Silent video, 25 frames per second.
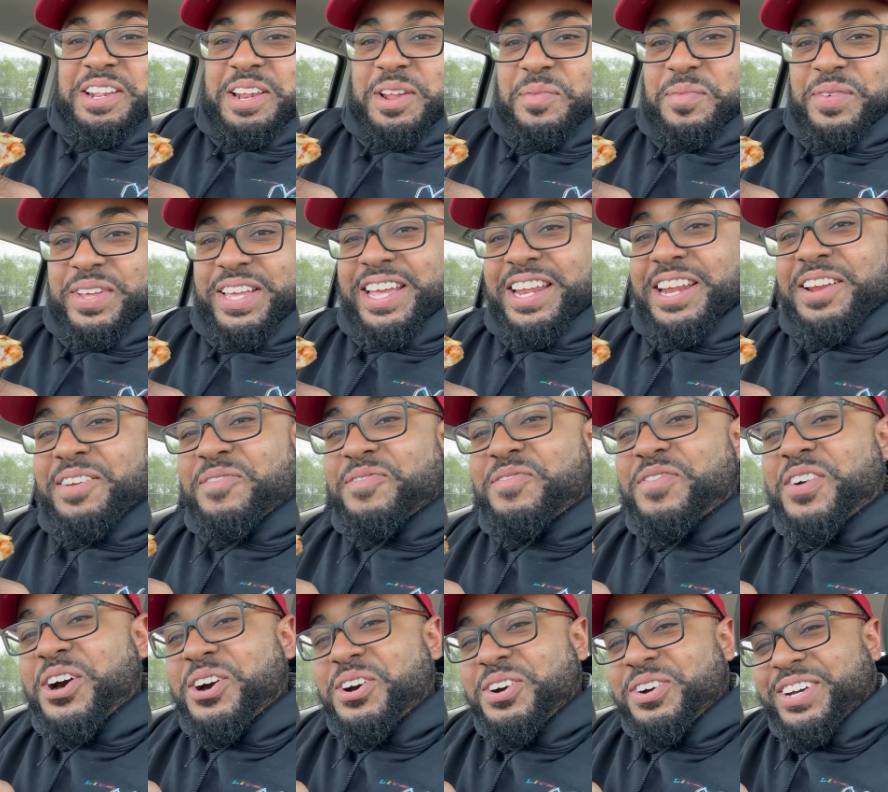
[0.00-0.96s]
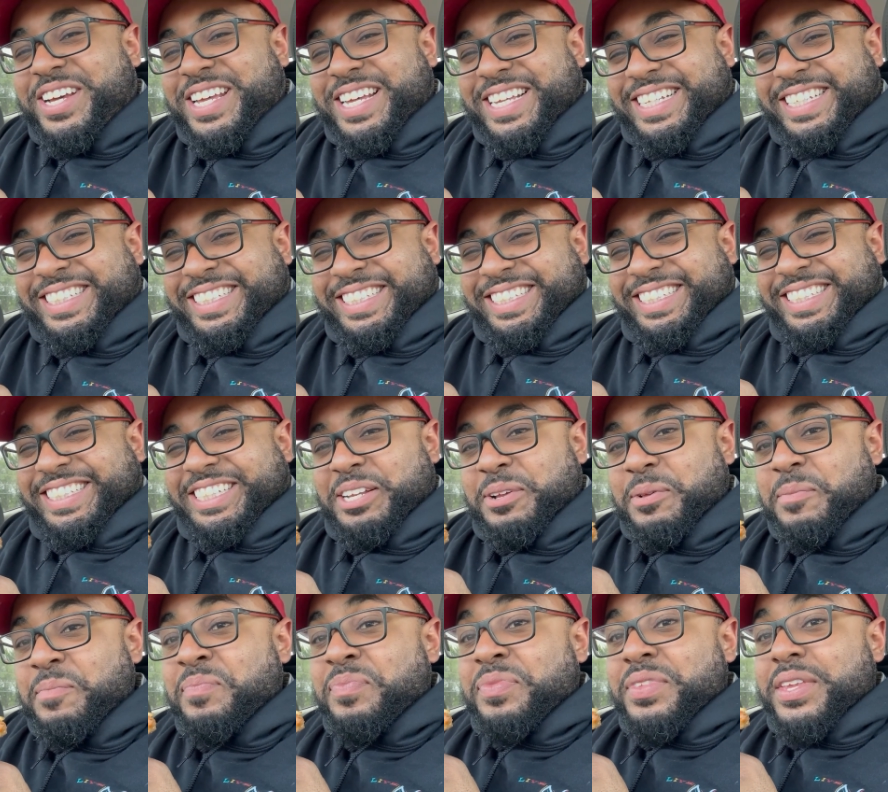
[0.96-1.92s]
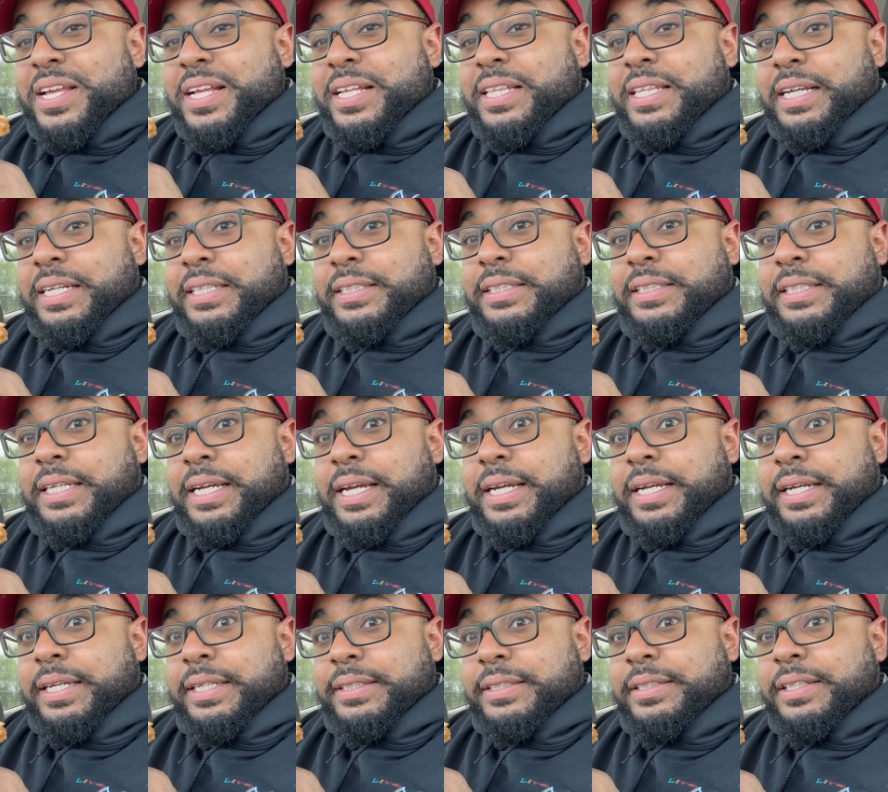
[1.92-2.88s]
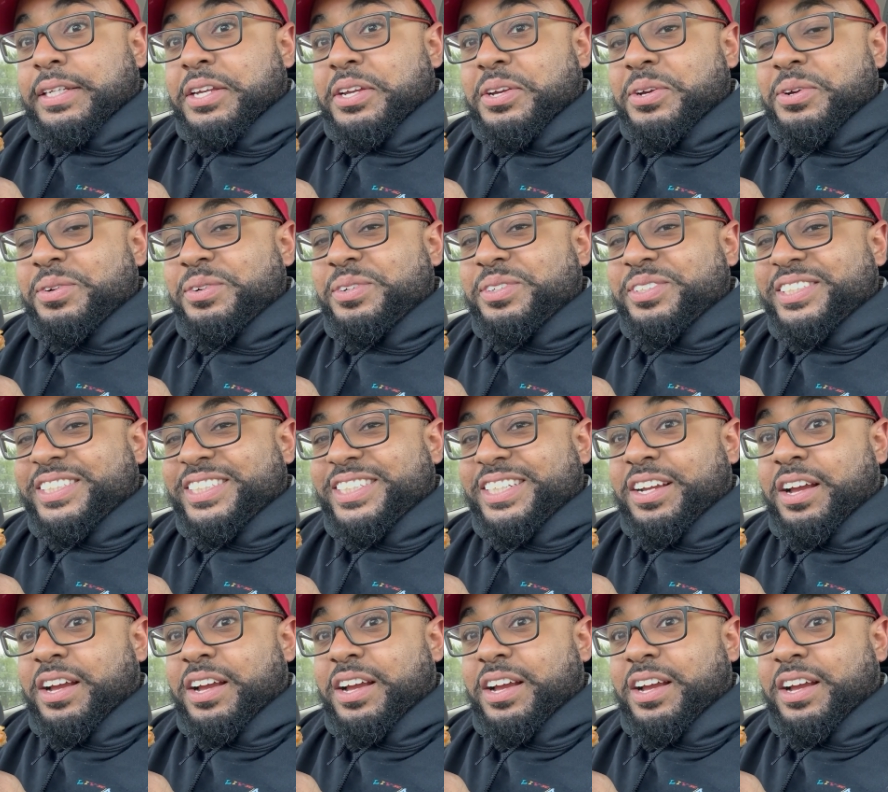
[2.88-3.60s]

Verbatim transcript: Let me get in focus. This thing is huge.